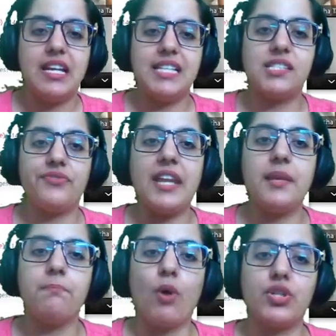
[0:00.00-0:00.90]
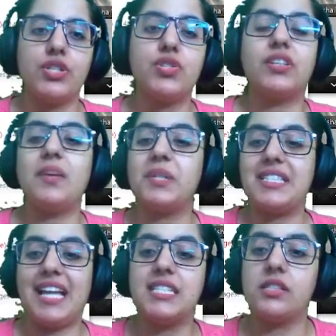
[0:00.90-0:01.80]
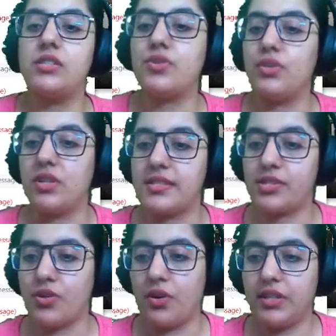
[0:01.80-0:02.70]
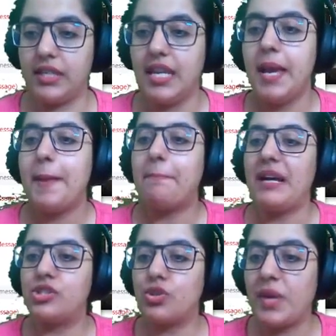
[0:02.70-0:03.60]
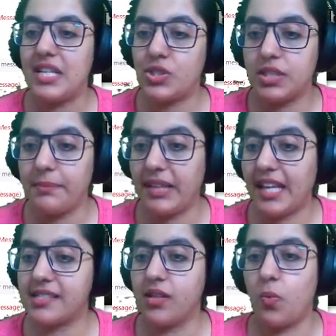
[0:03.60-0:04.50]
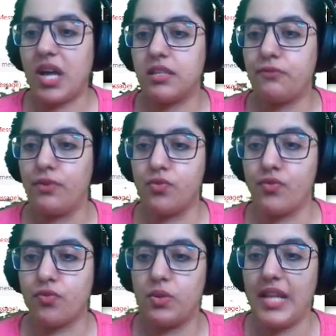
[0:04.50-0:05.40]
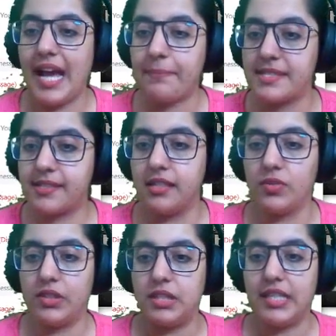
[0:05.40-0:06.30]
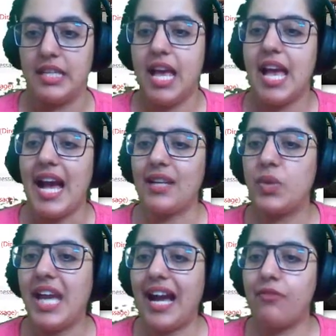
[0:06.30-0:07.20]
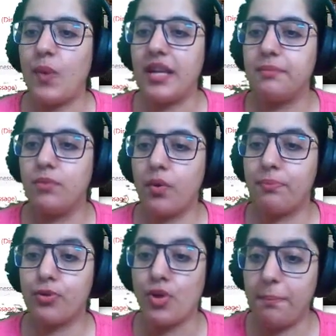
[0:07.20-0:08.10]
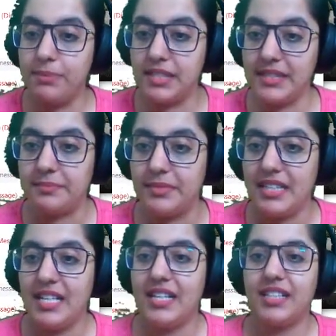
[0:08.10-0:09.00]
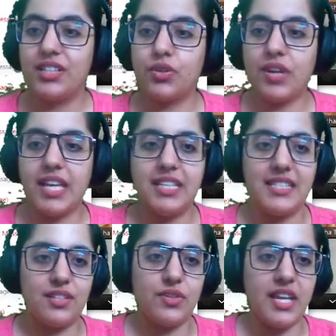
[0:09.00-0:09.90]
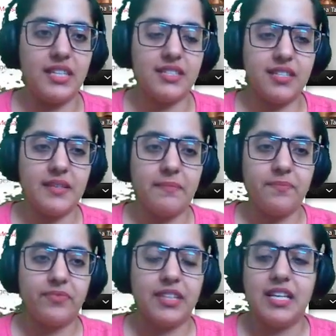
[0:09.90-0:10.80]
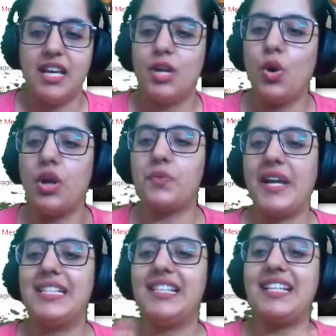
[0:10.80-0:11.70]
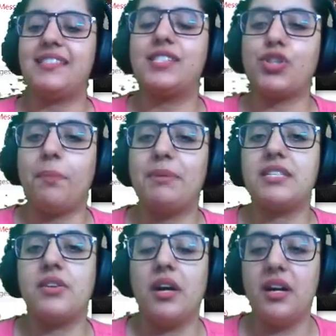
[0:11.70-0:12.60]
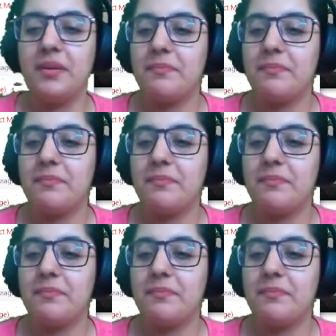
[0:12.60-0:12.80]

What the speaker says: It's very important to give a title to your story. Punctuation plays a wonderful role. Absolutely. And we have one more problem. Great, great. All right, let's stop it here.